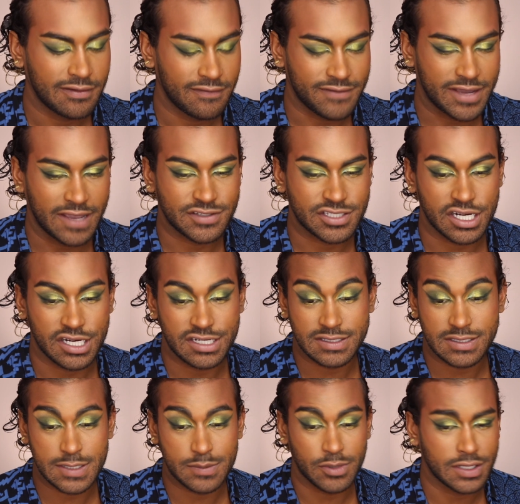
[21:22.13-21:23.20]
5 stars.
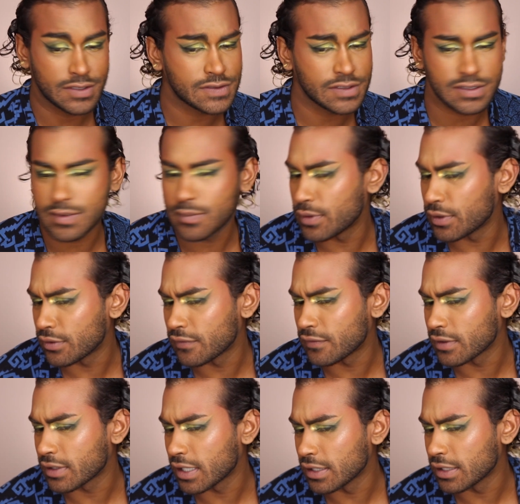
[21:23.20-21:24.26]
This bronzer is a
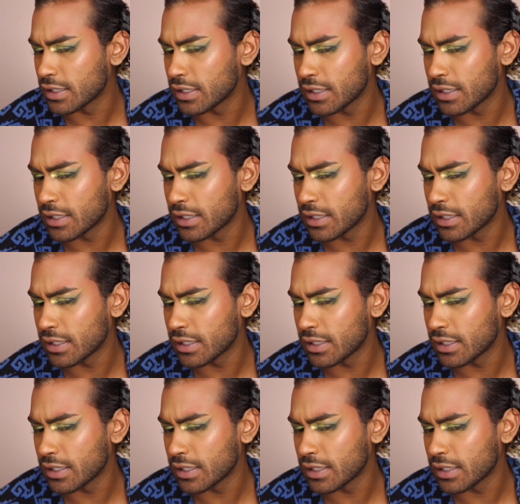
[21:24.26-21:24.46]
beautiful color.